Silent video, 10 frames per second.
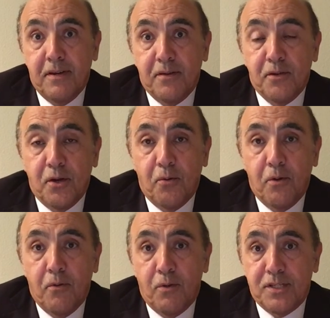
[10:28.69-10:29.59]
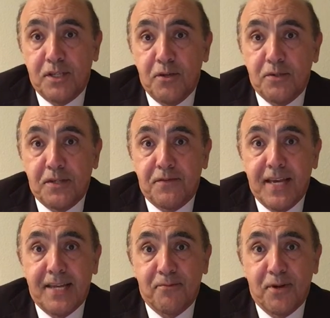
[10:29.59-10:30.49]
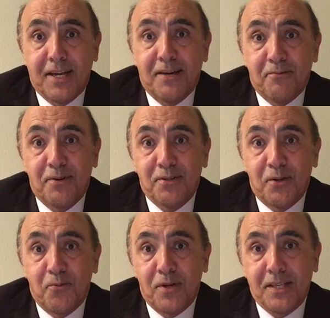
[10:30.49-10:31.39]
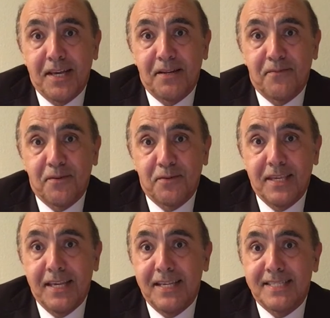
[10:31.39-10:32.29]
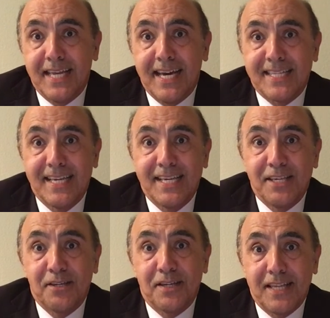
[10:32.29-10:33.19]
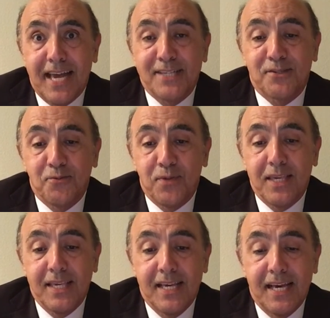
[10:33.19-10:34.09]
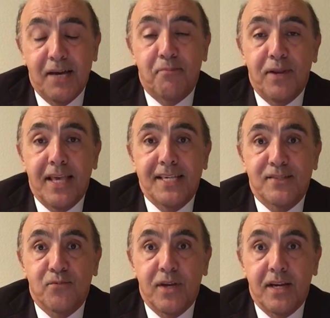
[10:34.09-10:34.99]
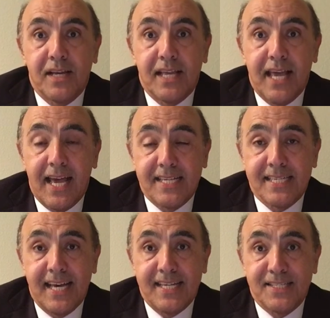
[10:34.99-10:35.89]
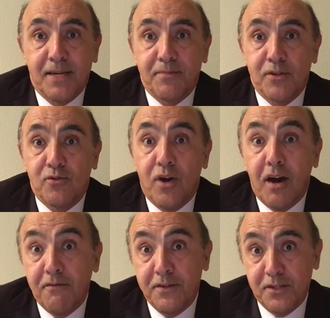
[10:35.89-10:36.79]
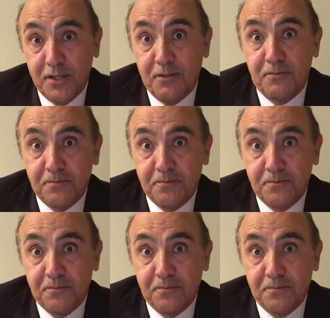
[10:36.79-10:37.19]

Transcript: you know, what's the use of that? What kind of a deal is that? It has to be a place where has something to offer to you.